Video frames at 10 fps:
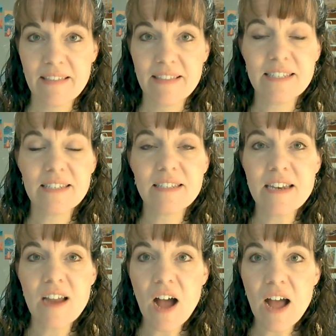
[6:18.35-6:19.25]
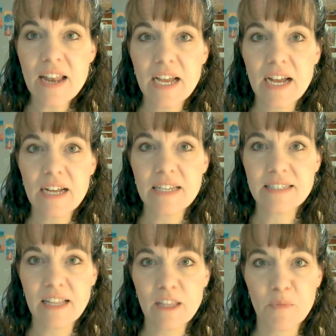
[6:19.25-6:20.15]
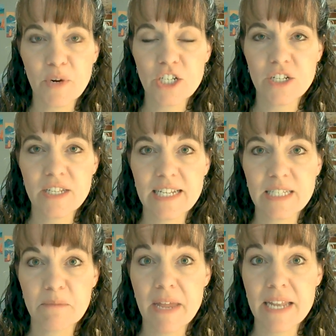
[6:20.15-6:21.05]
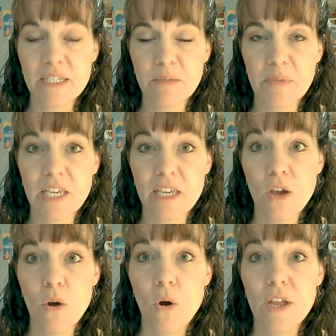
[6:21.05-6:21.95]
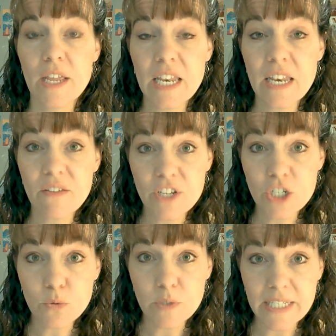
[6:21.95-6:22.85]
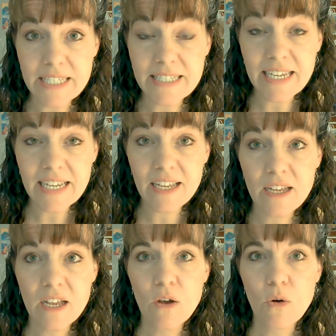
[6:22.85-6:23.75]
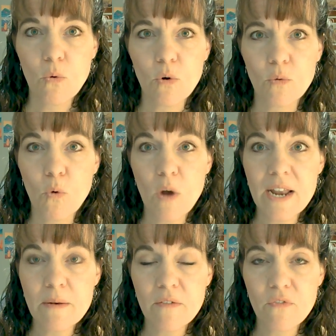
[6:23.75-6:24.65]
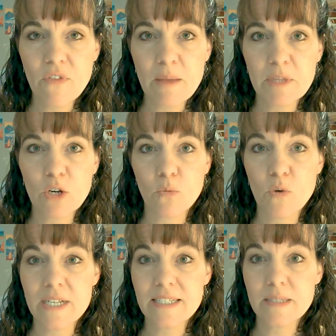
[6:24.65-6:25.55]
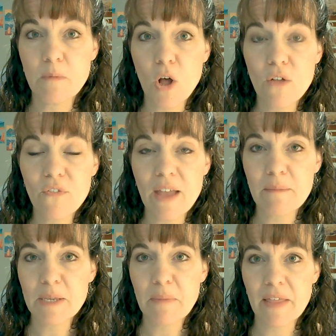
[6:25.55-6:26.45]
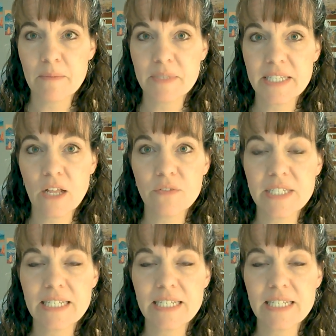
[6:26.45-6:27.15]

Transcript: This is not a celebration that's meant to be individualistic or one family or one small family by themselves.